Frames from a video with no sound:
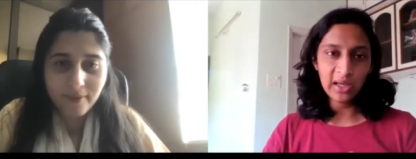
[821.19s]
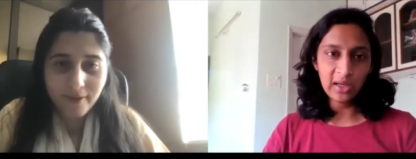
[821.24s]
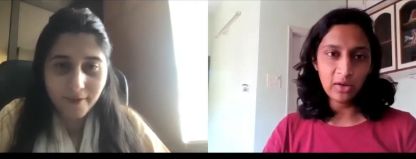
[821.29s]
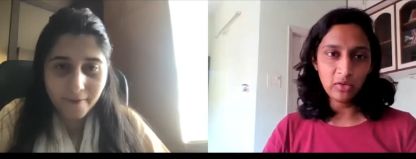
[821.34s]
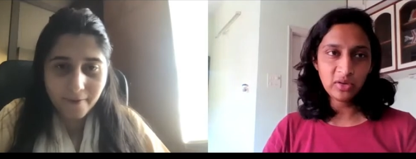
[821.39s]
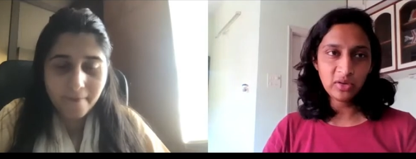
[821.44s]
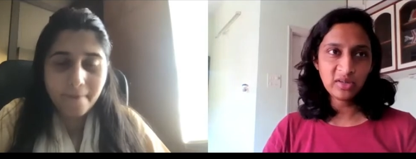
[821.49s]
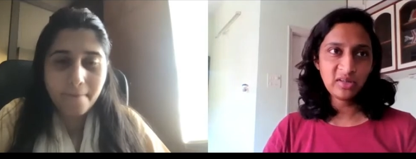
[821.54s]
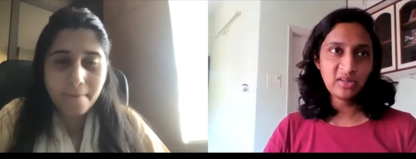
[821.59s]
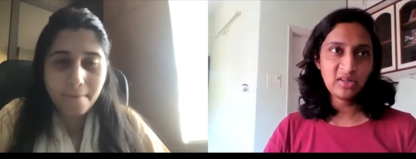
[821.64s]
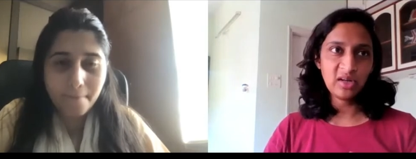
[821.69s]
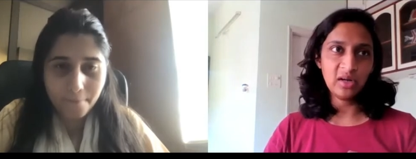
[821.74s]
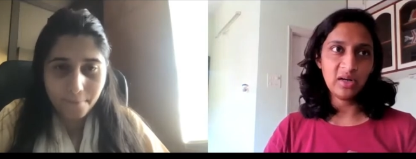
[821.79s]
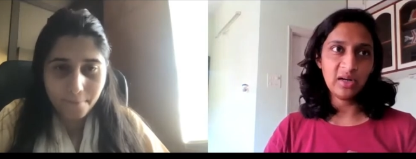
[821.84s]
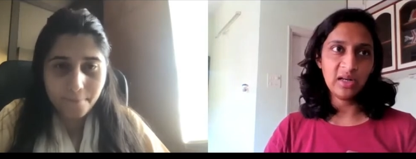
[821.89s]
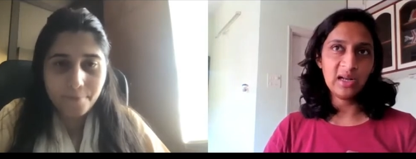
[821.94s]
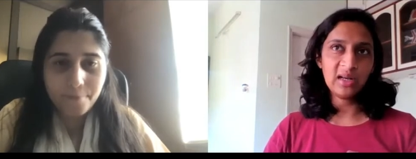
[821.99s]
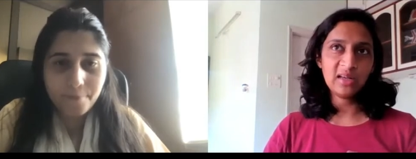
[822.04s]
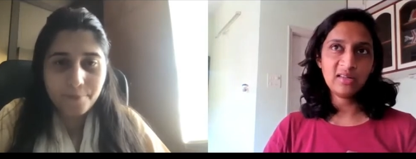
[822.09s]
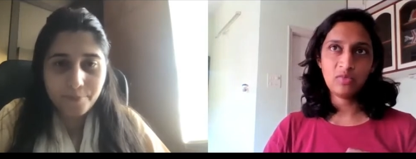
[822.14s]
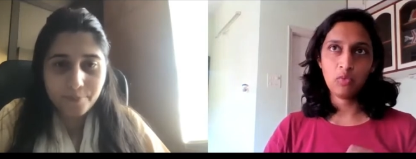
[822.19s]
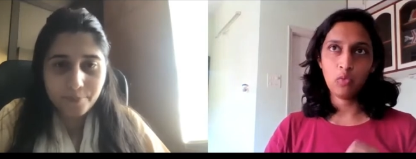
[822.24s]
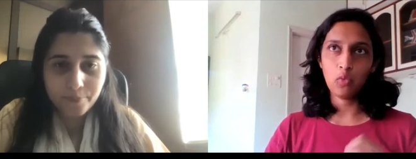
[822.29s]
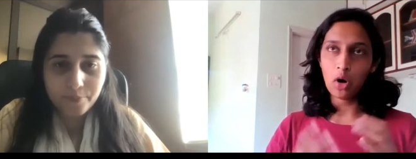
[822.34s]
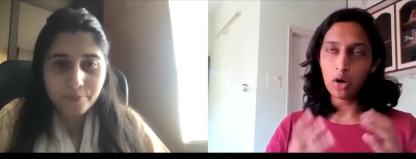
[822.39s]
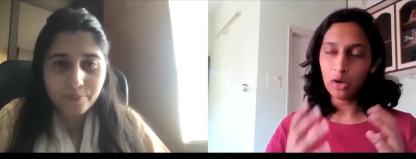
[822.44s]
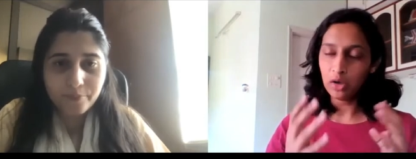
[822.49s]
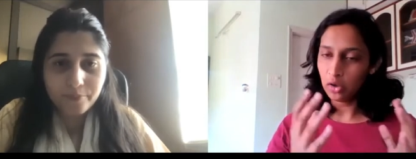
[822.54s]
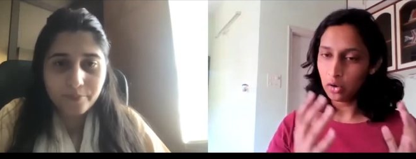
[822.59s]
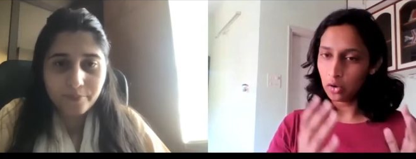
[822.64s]
Speaker 1: Can you just uh, tell us
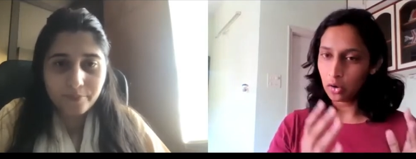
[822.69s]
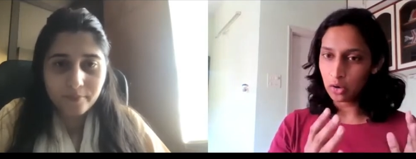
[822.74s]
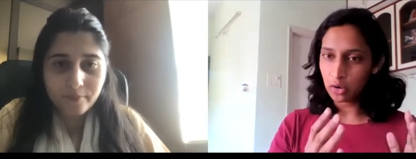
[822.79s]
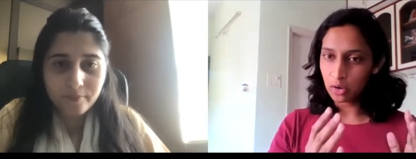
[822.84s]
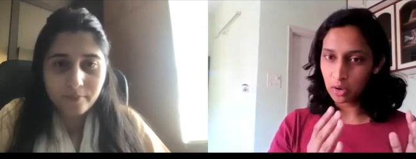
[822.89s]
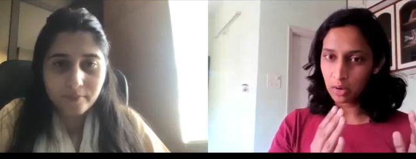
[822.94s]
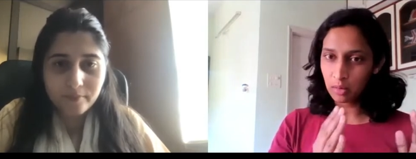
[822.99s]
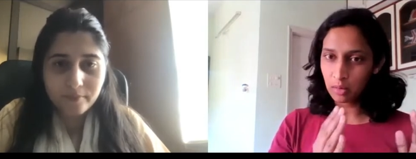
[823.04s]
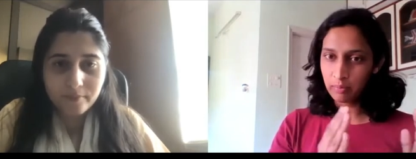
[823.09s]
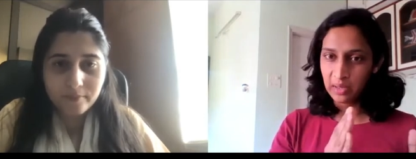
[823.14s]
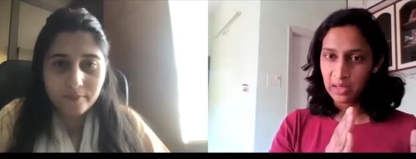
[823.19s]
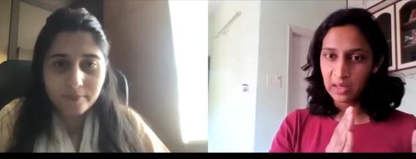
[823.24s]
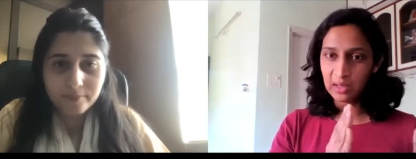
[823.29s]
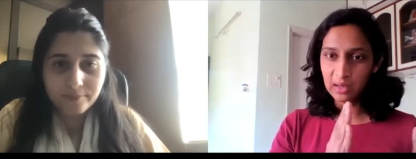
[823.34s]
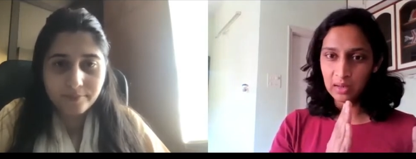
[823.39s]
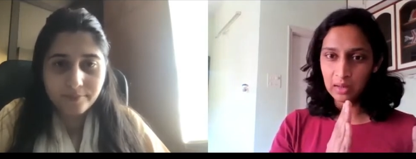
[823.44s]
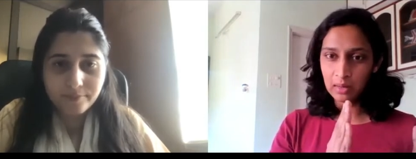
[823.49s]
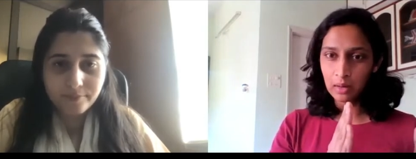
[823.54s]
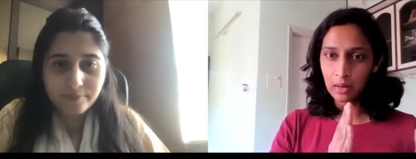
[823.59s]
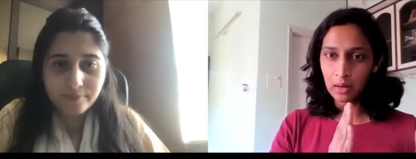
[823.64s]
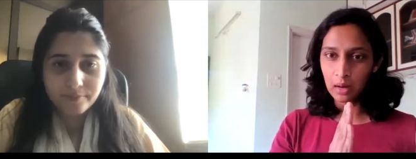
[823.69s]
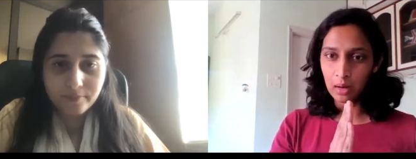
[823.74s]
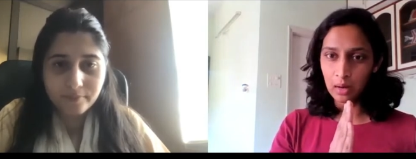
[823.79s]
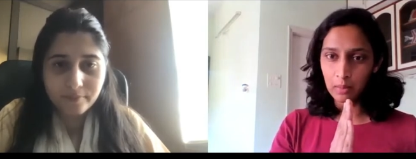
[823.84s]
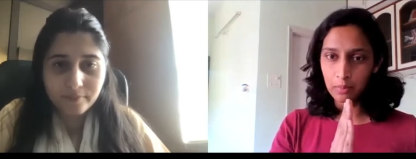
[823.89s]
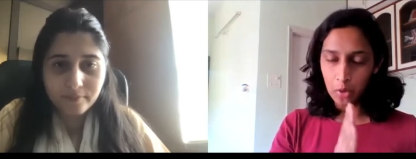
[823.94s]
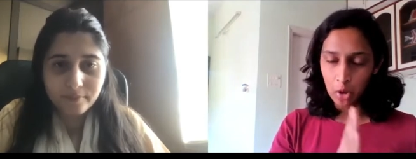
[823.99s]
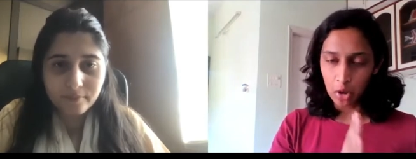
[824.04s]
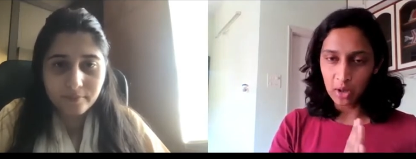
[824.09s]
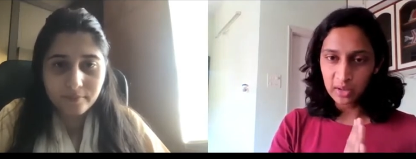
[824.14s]
what your main
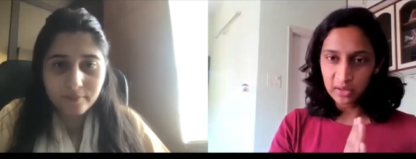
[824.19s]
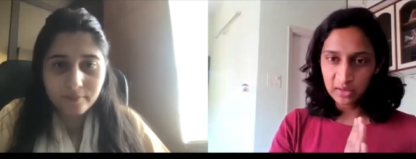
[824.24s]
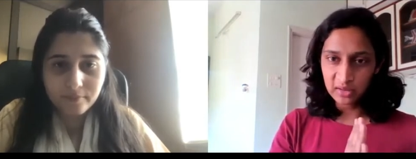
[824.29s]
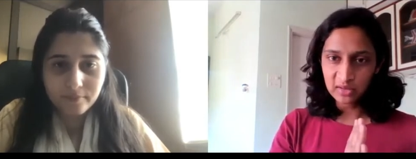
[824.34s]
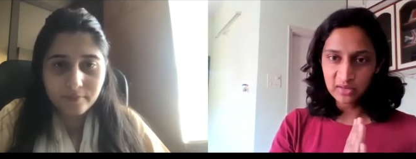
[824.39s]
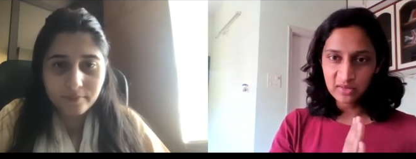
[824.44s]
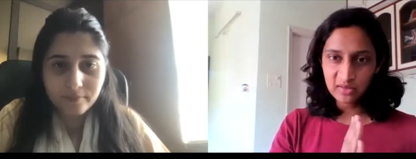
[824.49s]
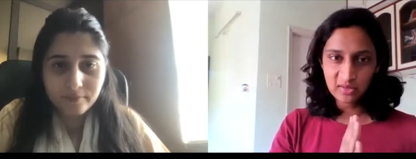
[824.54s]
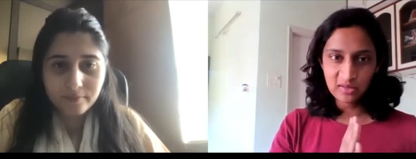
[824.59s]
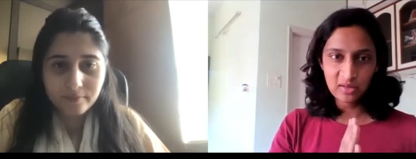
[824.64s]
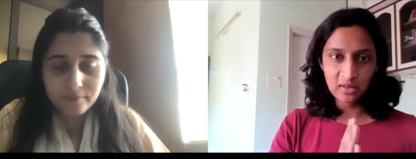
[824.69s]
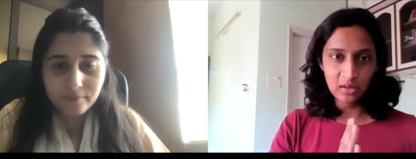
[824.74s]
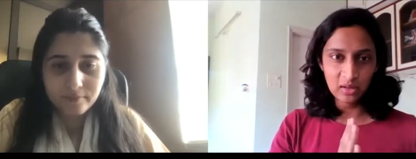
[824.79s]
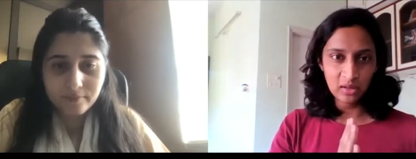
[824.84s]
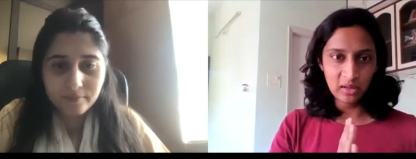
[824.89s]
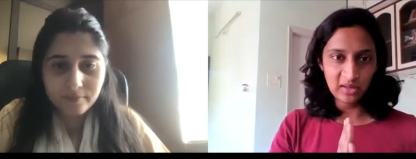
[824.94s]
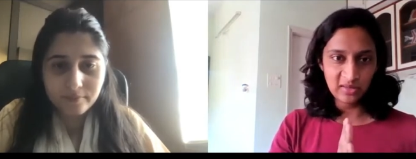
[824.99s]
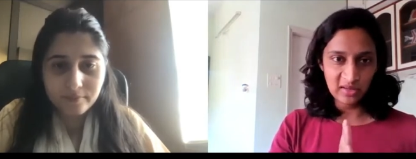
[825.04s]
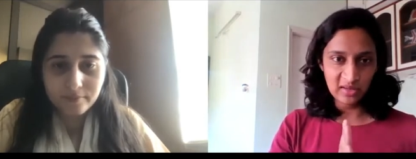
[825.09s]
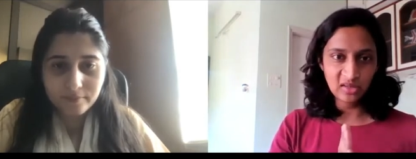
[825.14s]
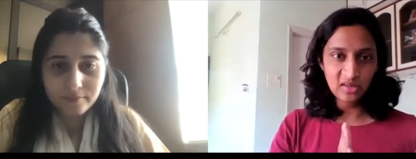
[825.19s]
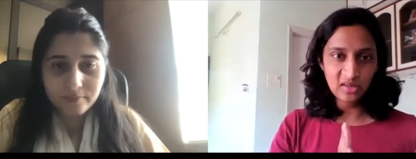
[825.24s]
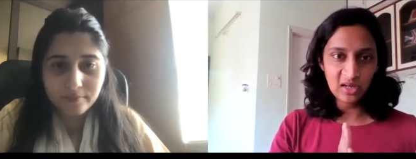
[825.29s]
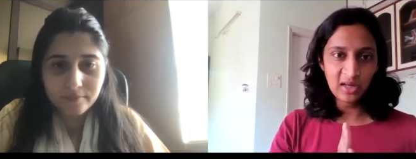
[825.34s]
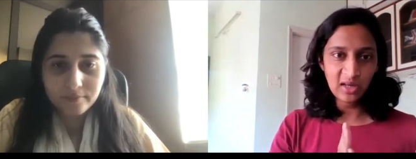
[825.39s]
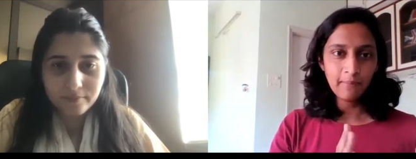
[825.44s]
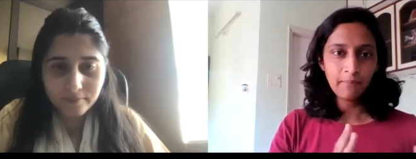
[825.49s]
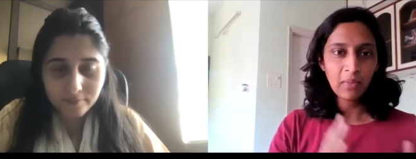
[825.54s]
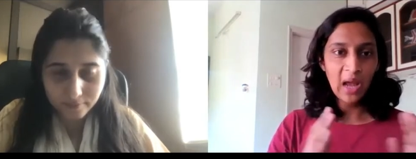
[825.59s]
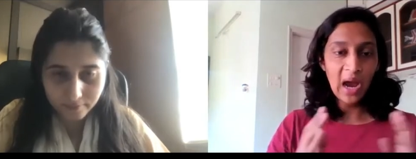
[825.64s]
uh, product is uh,
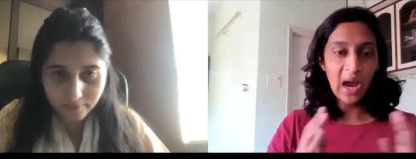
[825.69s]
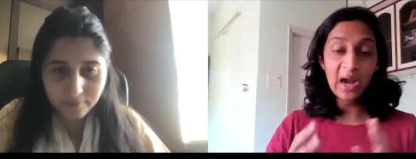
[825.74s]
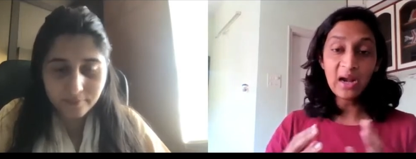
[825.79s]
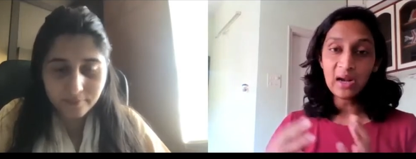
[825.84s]
essentially? Hmm.